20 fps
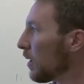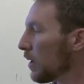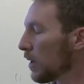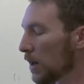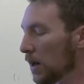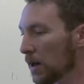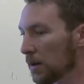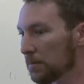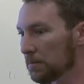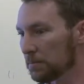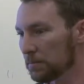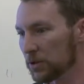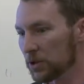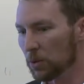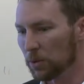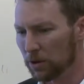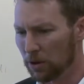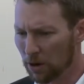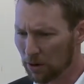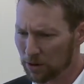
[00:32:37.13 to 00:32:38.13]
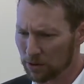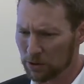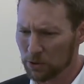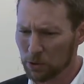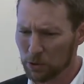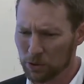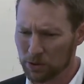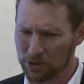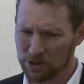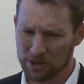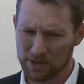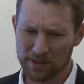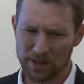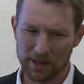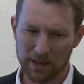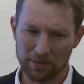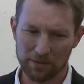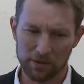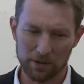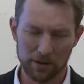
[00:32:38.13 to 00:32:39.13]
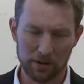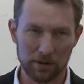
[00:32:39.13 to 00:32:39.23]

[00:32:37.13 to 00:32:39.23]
Um, so with current tools, just think if, you,